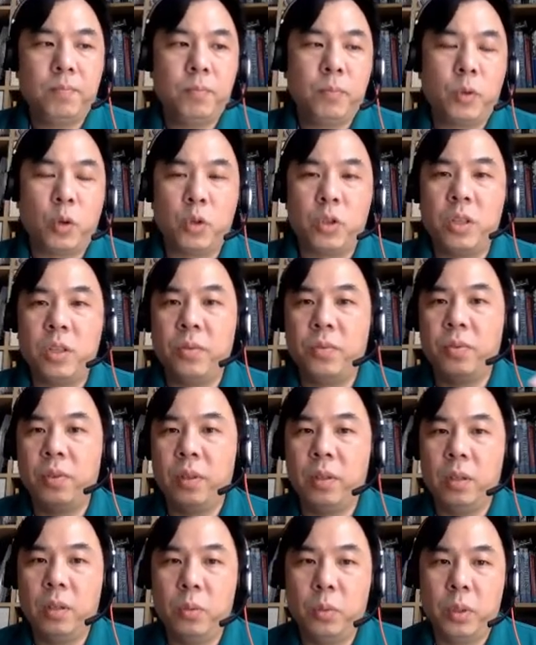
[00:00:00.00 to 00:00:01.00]
proceed
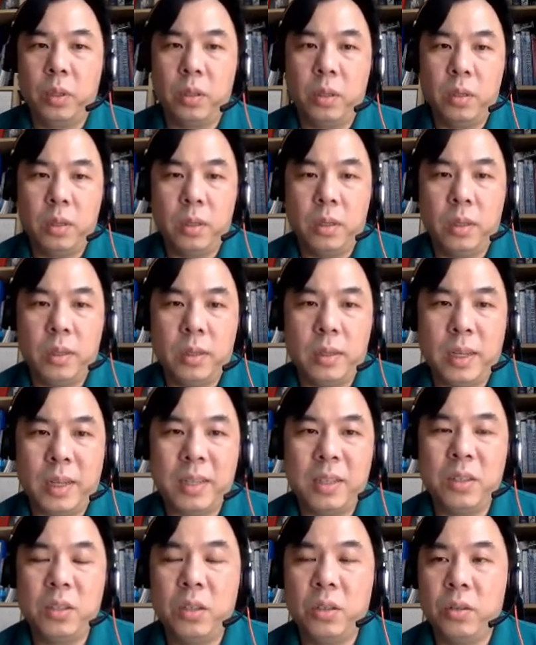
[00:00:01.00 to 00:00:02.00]
further with the
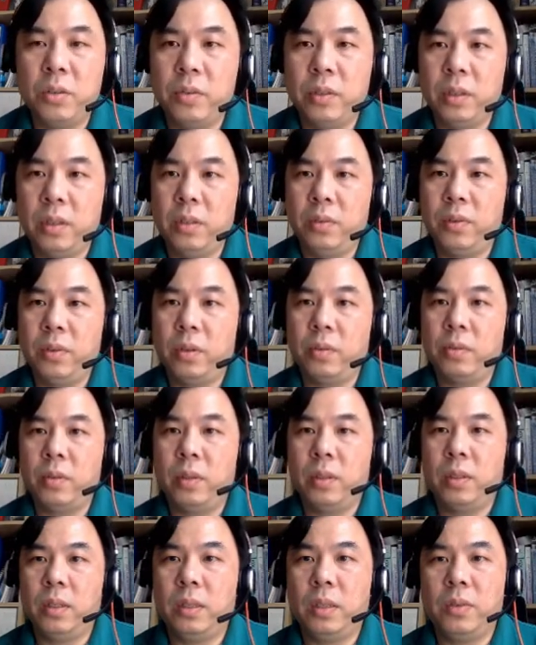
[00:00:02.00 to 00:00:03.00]
second derivative of
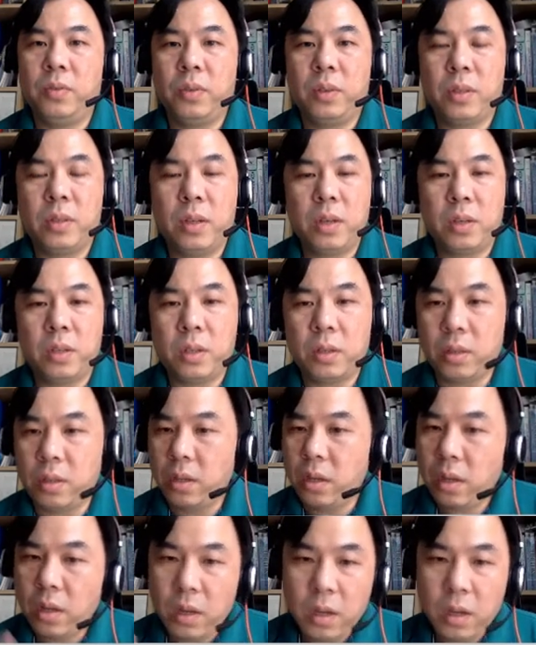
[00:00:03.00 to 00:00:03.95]
the differentiations.